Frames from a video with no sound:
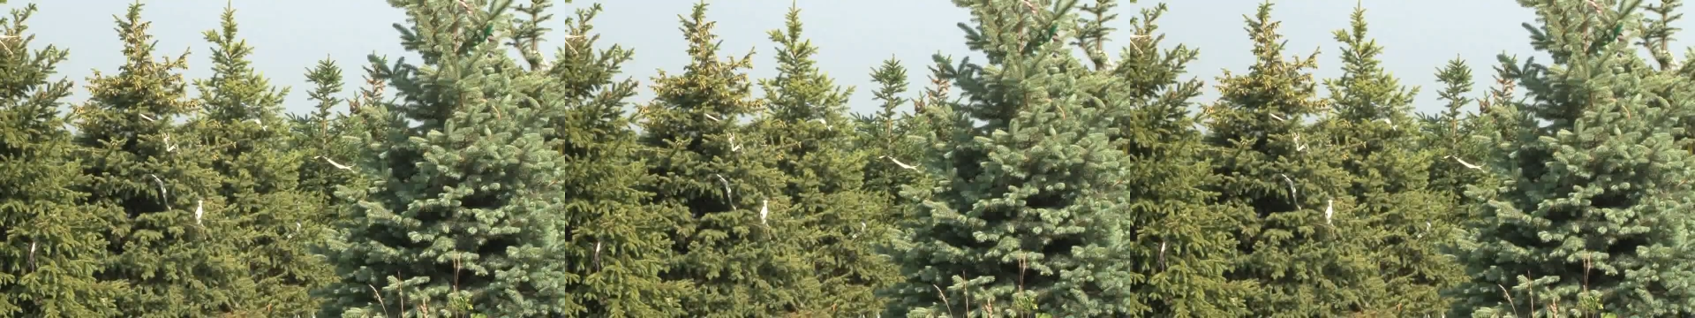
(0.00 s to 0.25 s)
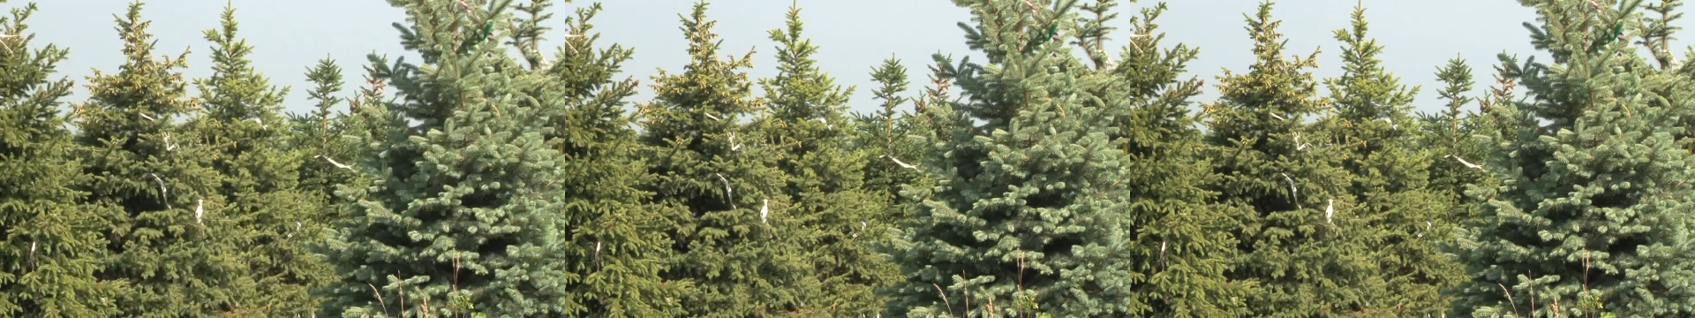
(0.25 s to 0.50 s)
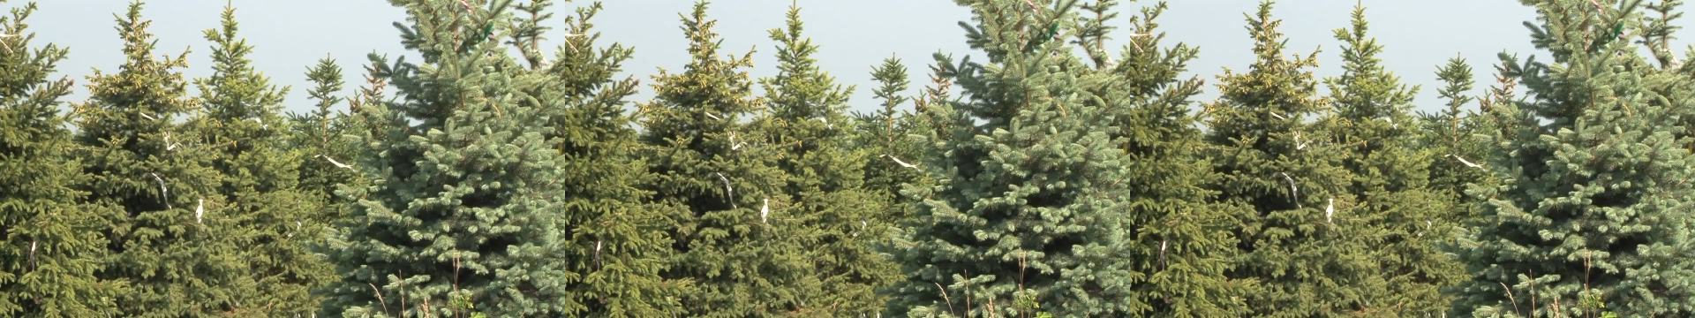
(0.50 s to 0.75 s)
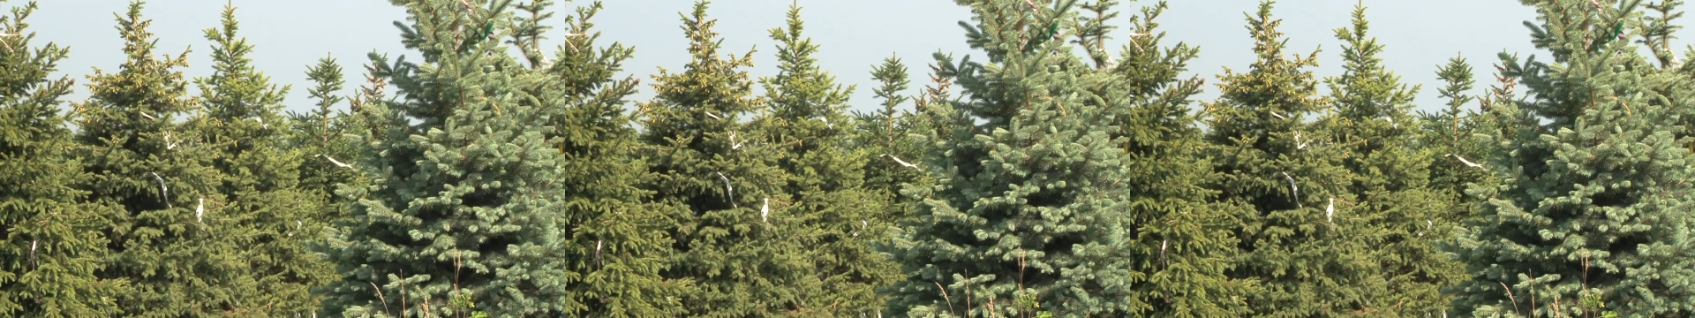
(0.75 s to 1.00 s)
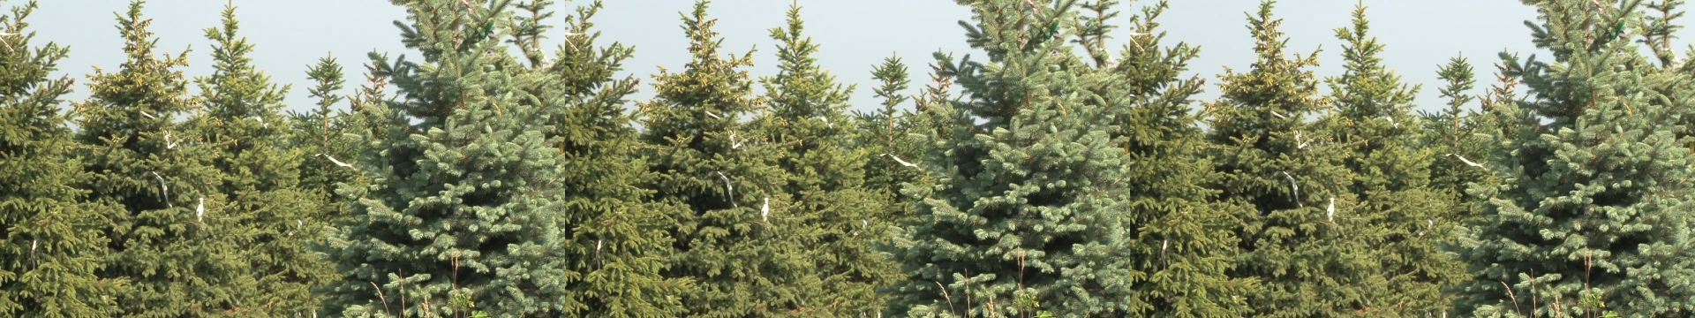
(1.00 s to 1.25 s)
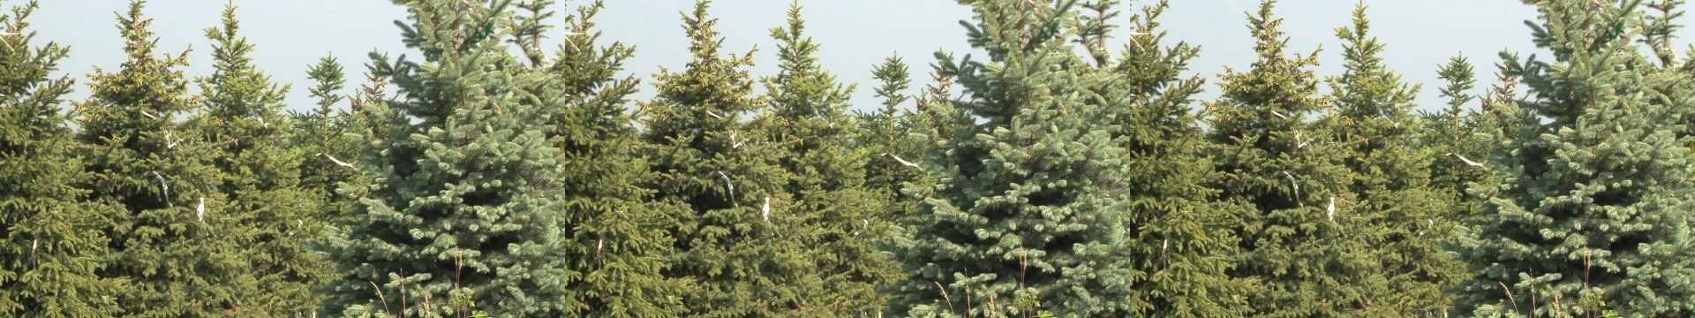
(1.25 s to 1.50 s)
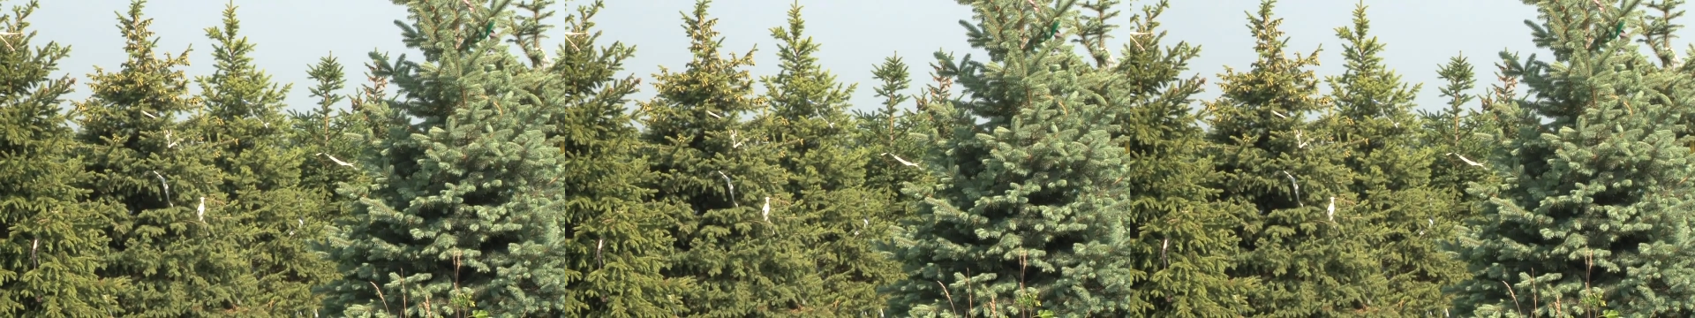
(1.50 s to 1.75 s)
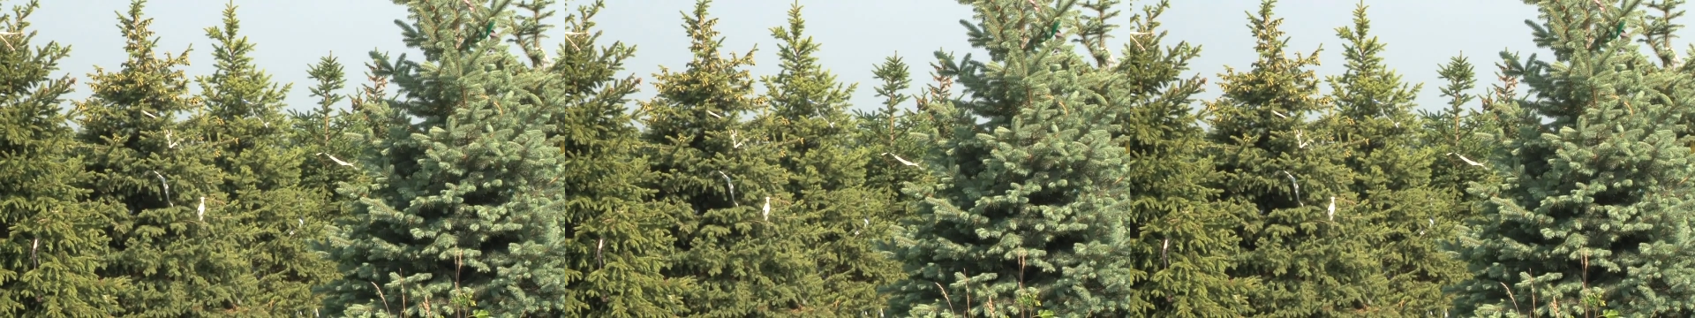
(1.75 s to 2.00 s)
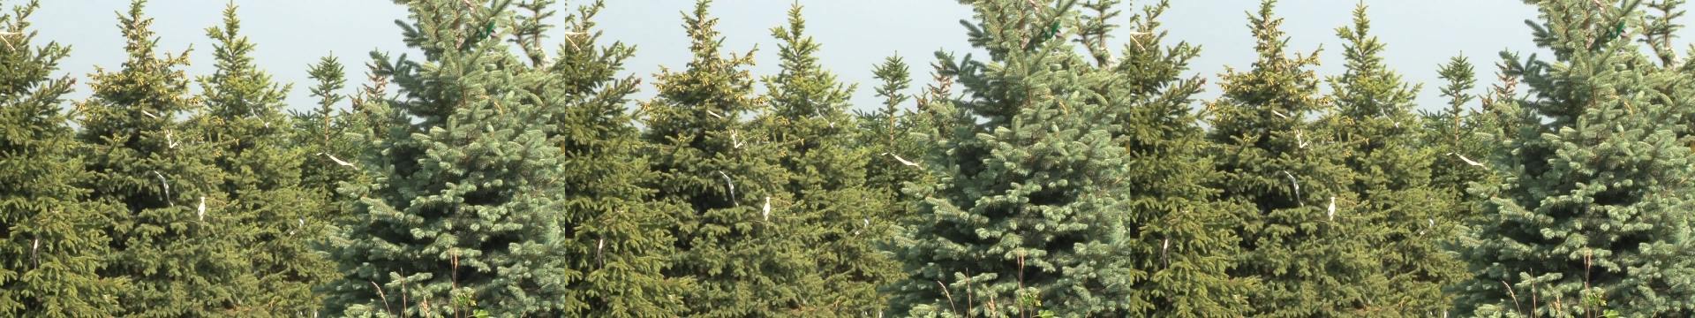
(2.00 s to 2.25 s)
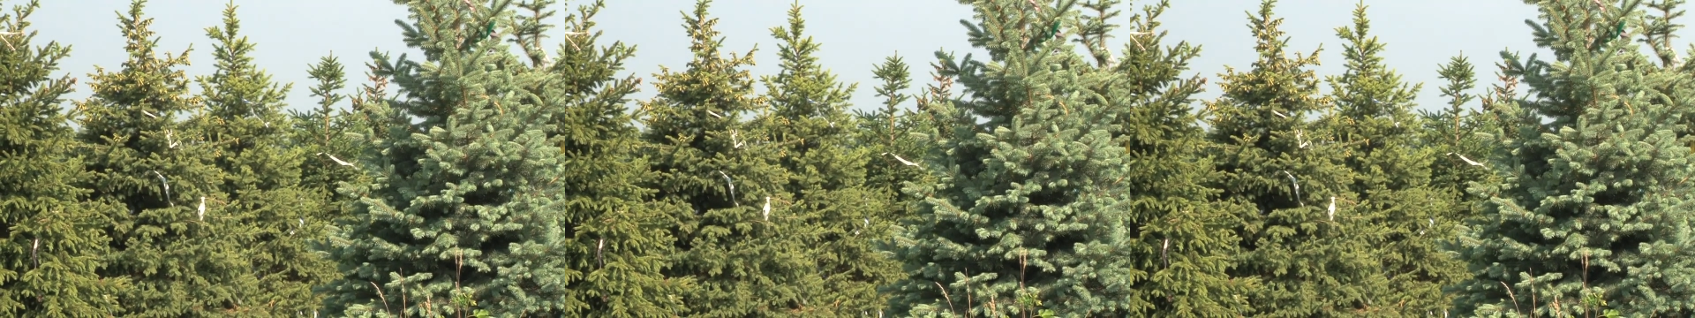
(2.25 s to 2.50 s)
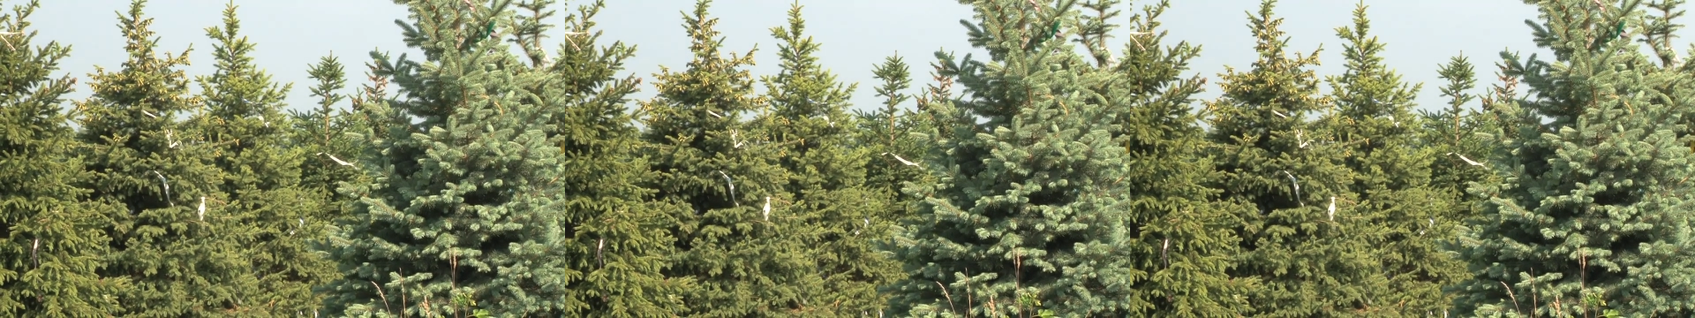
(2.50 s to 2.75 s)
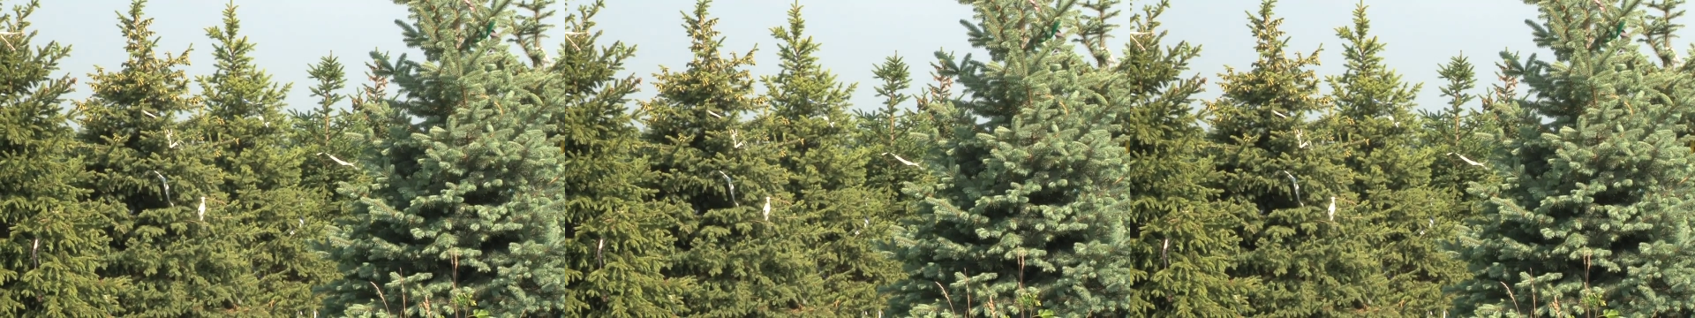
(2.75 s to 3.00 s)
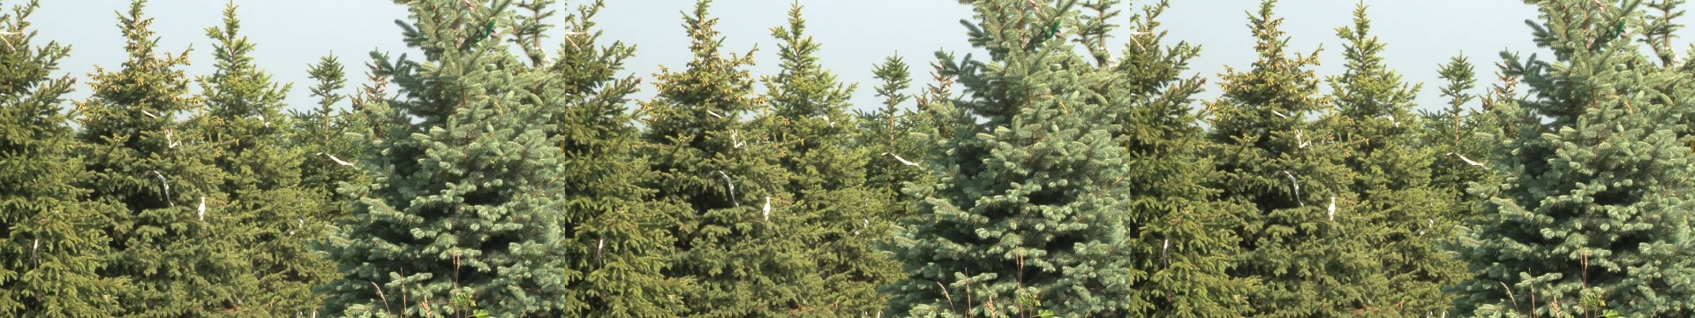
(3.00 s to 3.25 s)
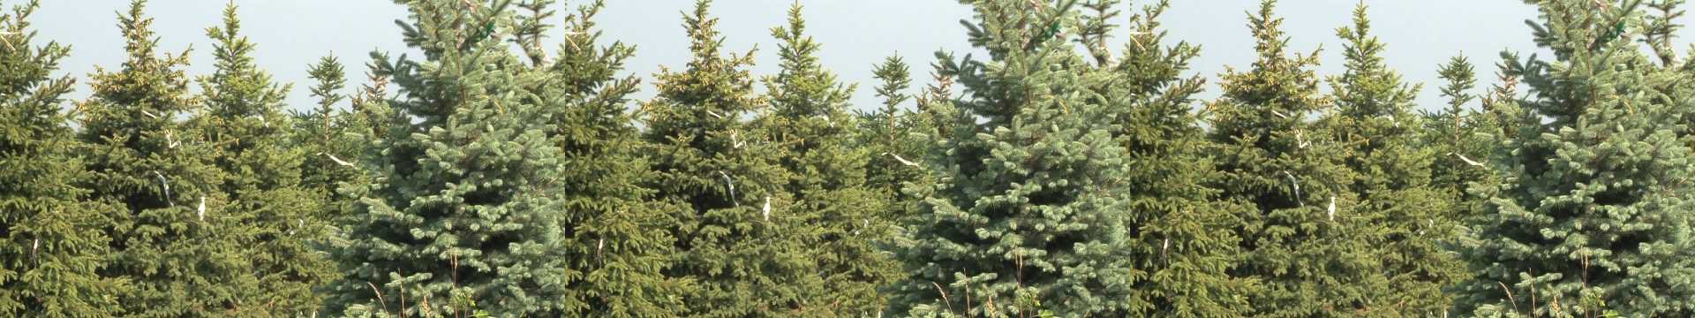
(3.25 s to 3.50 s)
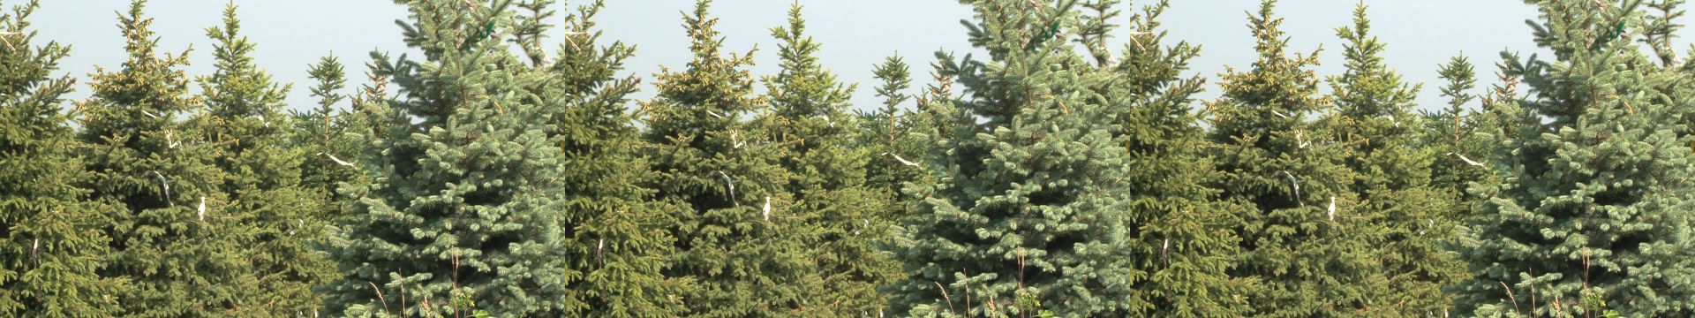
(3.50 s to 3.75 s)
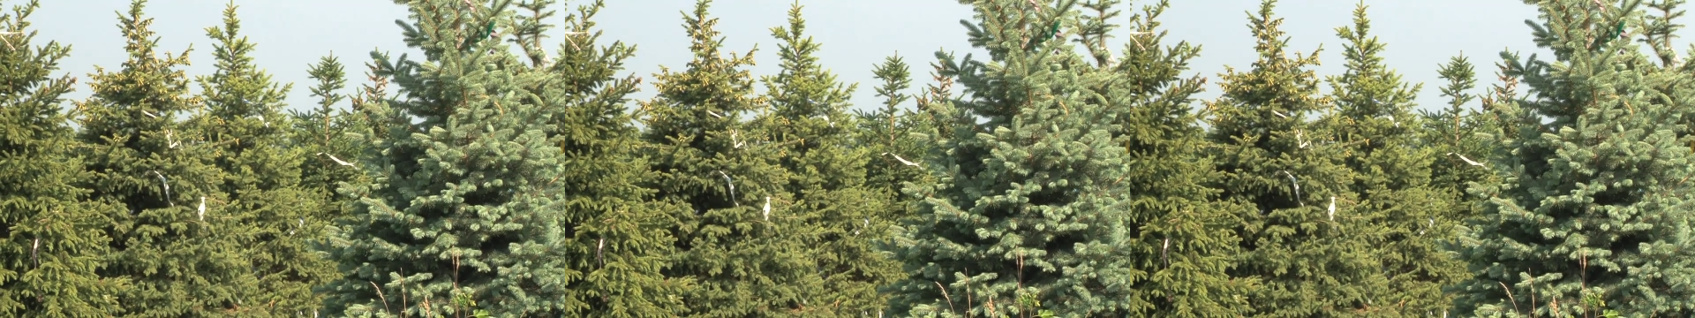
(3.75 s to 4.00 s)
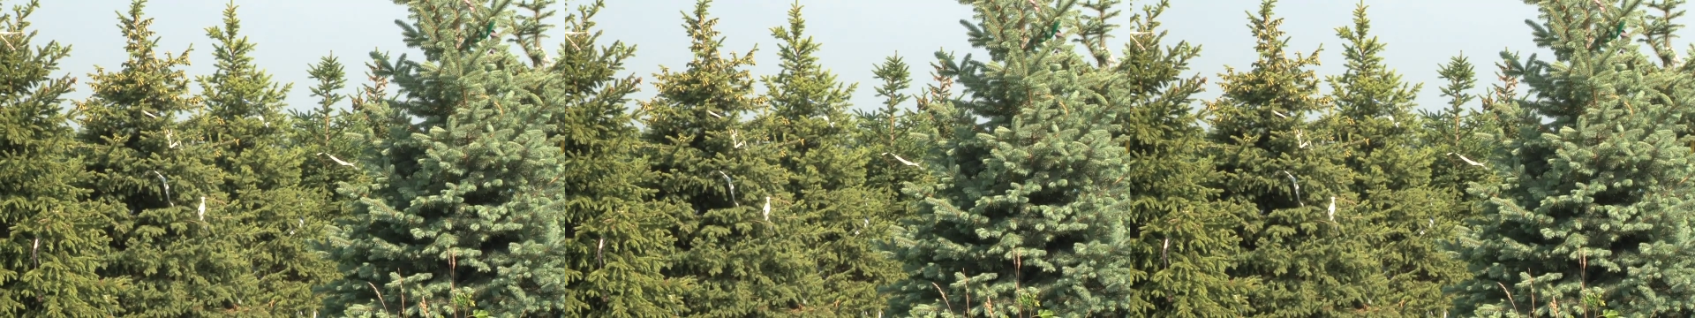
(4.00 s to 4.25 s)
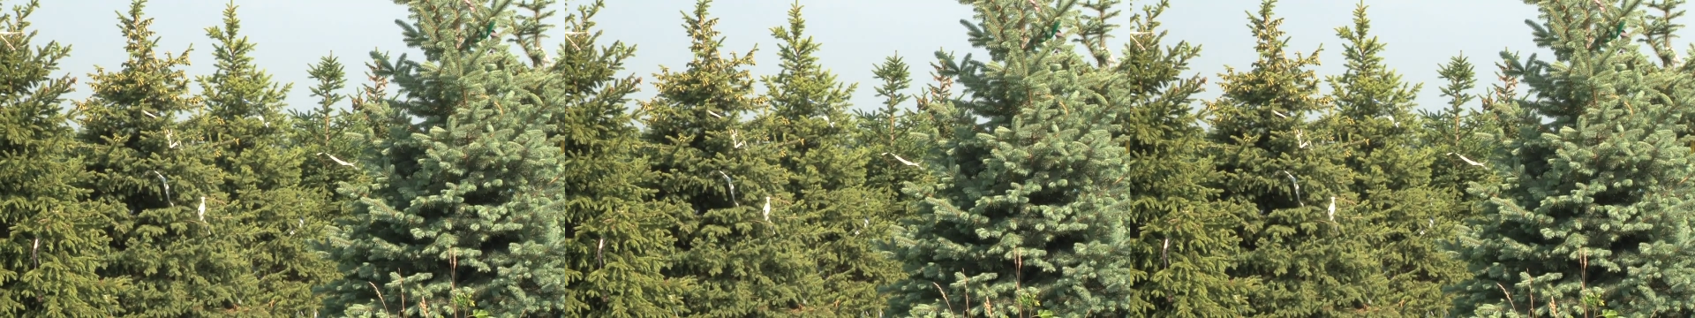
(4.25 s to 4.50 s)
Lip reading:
Nobody's mouth can be seen.